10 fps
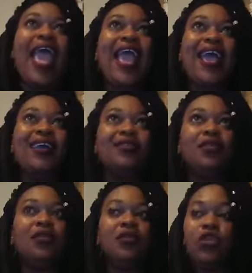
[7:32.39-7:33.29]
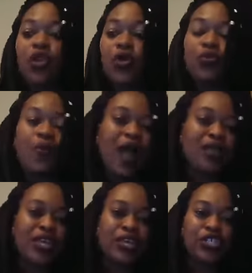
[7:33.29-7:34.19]
And, you know,
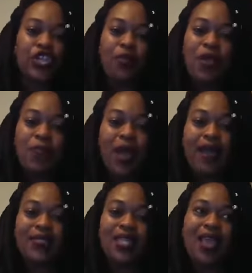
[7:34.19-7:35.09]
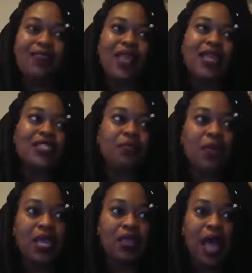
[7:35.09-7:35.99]
throughout years, you know, people have said things to
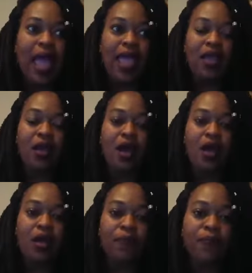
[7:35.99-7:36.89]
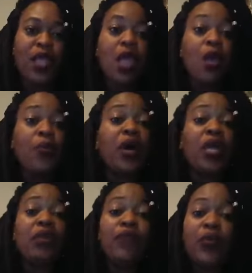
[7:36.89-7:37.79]
me like, well,
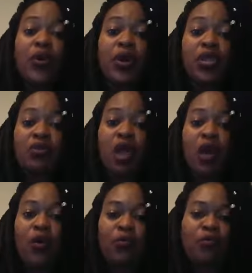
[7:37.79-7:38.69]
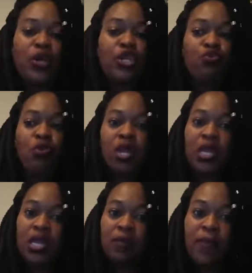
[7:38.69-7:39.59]
Ivor, you know, when are you going
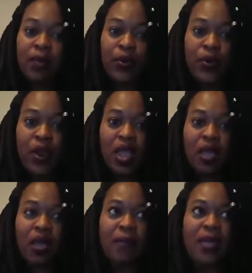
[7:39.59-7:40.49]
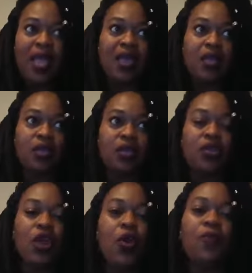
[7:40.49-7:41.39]
to get a mammogram? And,
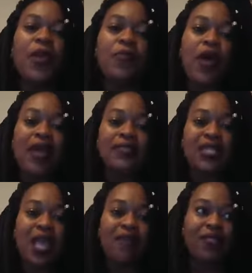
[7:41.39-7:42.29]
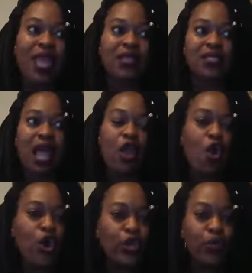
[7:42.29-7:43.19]
you know, people have said things like,
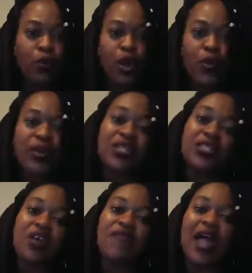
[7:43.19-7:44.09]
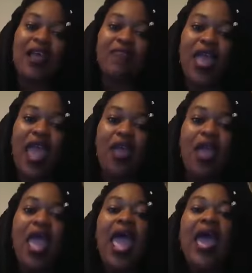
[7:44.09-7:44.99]
aren't you worried and stuff like that,
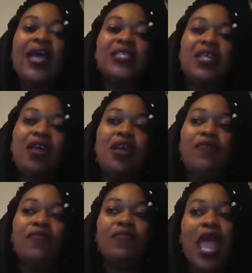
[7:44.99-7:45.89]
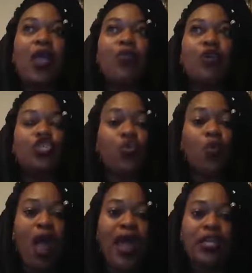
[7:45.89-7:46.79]
as if they were
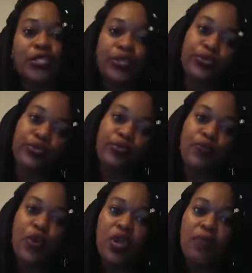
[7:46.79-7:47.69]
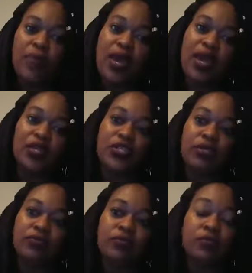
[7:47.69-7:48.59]
trying to pretty
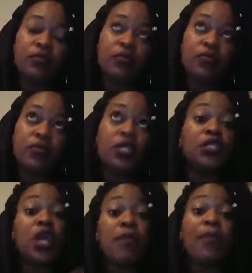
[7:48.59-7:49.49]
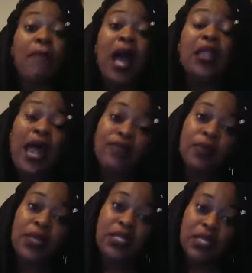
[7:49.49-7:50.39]
much determine my life
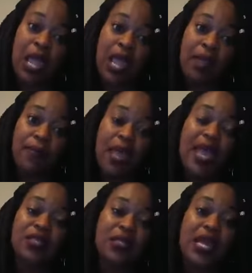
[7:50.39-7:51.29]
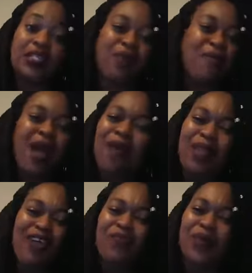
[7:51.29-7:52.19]
to be the same as my
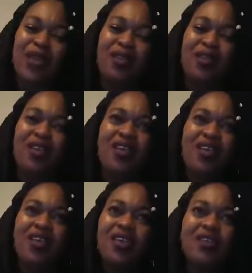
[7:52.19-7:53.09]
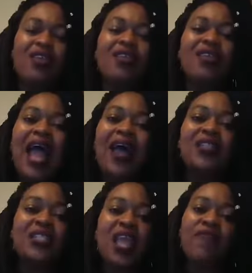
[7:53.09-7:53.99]
mom's life. But
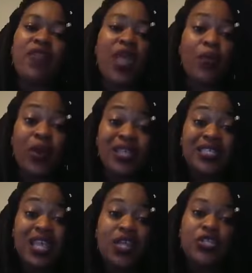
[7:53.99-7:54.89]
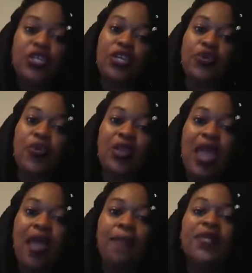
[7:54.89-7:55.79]
not saying that they were intentionally doing
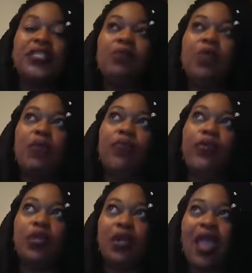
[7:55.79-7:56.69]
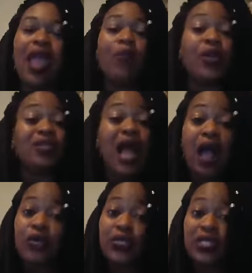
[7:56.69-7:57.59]
that, but see, people look at what
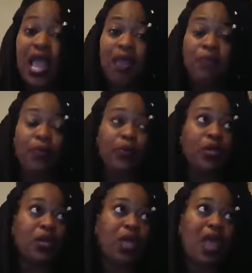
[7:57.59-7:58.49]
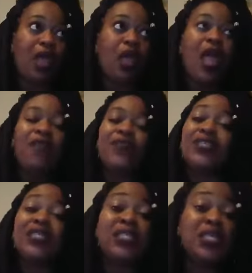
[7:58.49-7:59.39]
doctors say, people look at
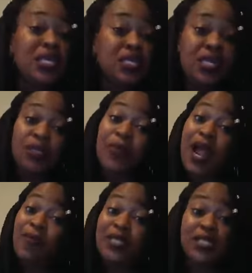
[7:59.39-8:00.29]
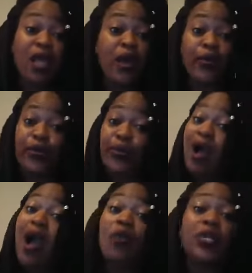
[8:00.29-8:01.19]
the statistics, but I'm going to tell
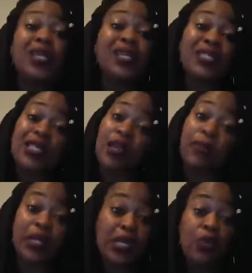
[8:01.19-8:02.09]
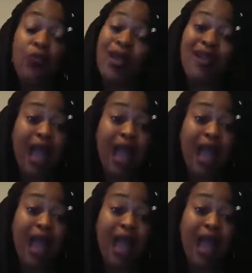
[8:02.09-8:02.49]
you, I only listen and believe what